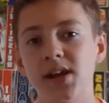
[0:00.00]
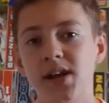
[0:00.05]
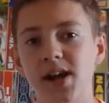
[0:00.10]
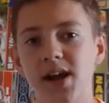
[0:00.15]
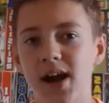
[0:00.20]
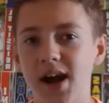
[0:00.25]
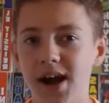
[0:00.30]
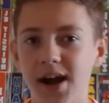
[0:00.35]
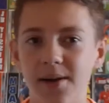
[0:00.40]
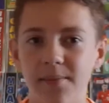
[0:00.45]

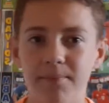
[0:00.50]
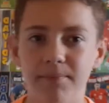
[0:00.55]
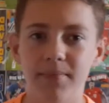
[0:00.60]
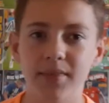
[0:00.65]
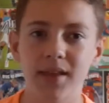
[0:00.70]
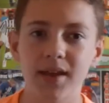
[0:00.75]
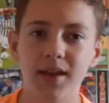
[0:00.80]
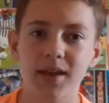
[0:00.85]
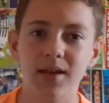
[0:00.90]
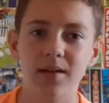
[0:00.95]

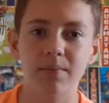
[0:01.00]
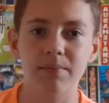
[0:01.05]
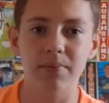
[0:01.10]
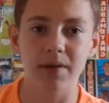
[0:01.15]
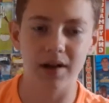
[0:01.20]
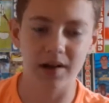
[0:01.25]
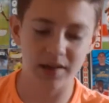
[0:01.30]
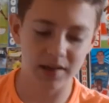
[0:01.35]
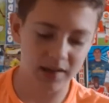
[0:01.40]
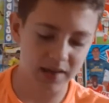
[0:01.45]

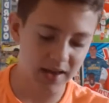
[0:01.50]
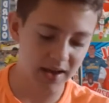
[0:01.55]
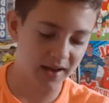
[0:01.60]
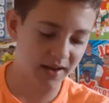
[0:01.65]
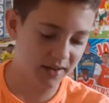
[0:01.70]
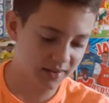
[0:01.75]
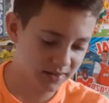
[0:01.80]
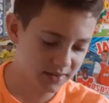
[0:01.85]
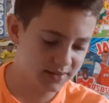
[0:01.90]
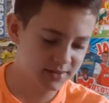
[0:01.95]
But
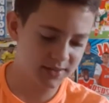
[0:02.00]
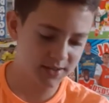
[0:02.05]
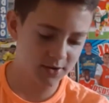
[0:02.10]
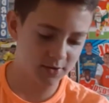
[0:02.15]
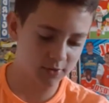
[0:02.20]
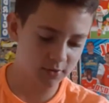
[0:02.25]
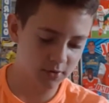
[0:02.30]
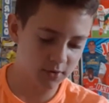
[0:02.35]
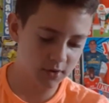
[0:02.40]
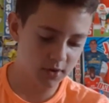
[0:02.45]
yeah,
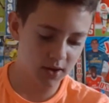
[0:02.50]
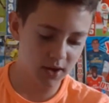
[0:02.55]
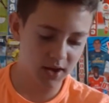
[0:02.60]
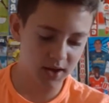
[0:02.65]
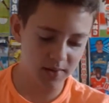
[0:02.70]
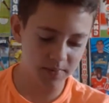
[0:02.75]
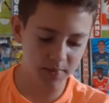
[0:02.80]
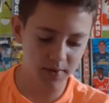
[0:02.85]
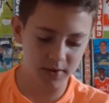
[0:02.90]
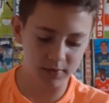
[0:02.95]
still,
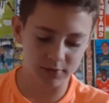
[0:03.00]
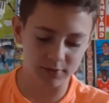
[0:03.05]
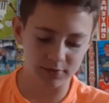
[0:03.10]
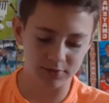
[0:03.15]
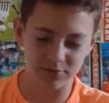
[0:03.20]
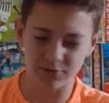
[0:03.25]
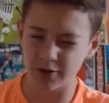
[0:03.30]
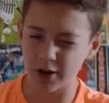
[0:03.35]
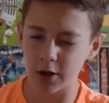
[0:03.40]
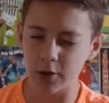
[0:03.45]
I
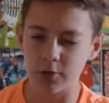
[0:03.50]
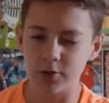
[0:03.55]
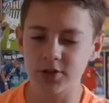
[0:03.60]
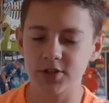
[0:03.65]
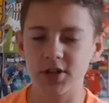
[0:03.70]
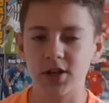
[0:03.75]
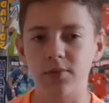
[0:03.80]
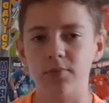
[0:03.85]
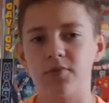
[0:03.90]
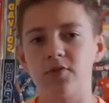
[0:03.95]
wouldn't really want to
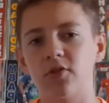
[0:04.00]
sign him.